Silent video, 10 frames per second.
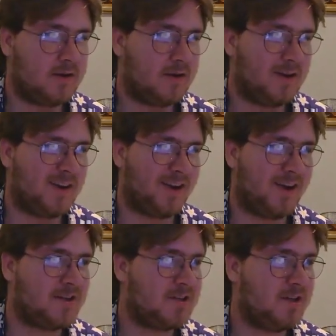Yeah,
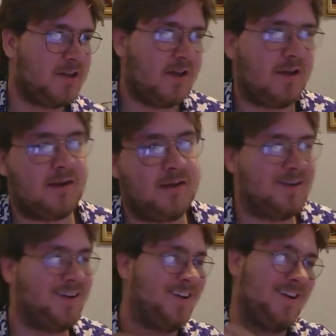actually,
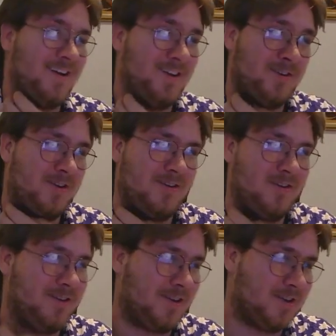you
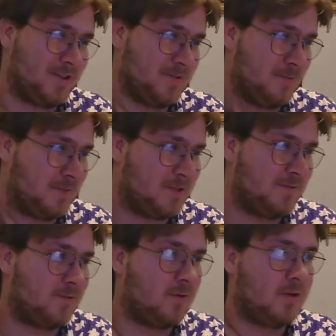can just swap this
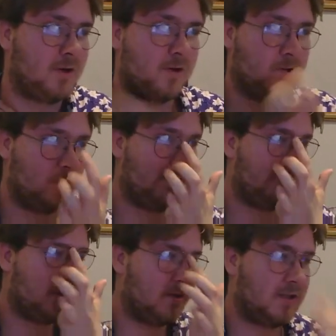for Dark Relay if
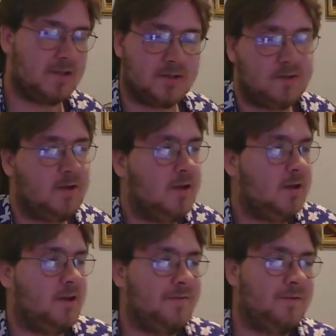you need to,
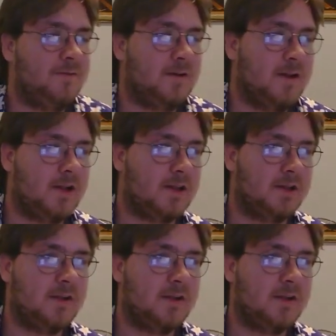if you feel like it.